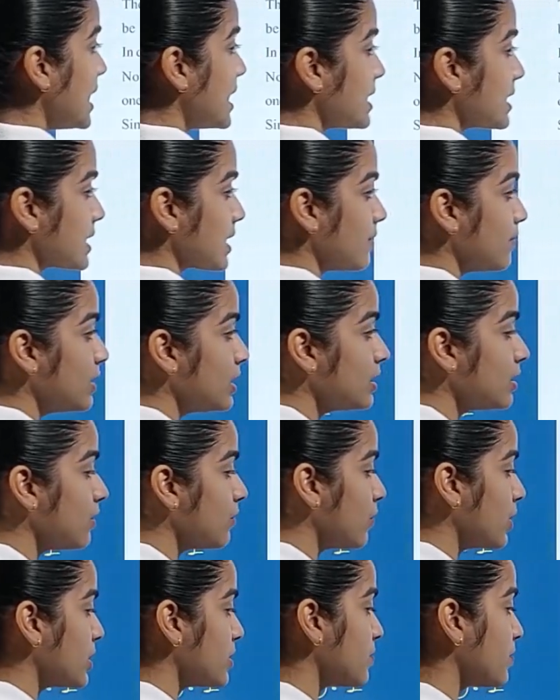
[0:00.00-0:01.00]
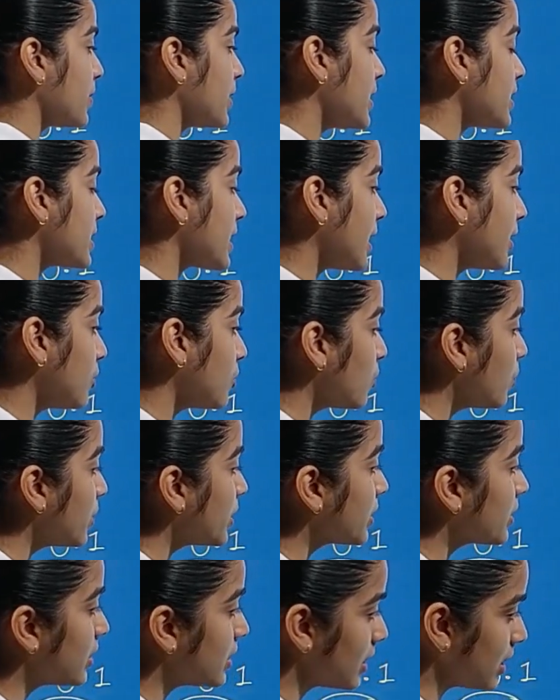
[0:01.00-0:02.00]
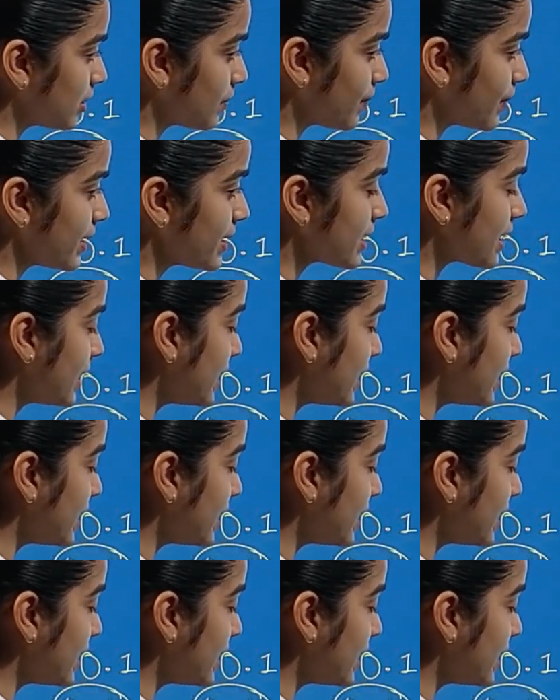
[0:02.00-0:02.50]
7 in the ones place and 2 in the 10th place. In